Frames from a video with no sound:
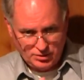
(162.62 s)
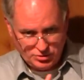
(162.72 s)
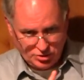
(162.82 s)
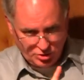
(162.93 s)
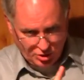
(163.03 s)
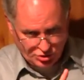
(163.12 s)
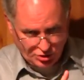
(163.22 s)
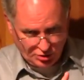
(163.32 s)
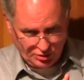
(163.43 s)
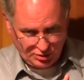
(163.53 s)
To
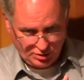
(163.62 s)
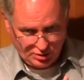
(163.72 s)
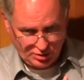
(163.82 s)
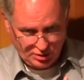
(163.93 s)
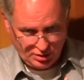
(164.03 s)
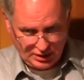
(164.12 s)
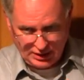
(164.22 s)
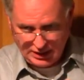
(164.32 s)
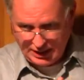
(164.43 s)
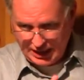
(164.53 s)
nurture
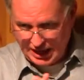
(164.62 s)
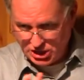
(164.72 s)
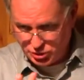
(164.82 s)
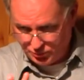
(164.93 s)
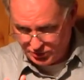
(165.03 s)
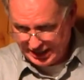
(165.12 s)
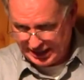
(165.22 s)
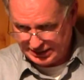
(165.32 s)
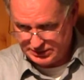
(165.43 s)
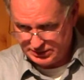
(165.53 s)
and to
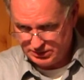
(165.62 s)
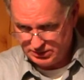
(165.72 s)
protect.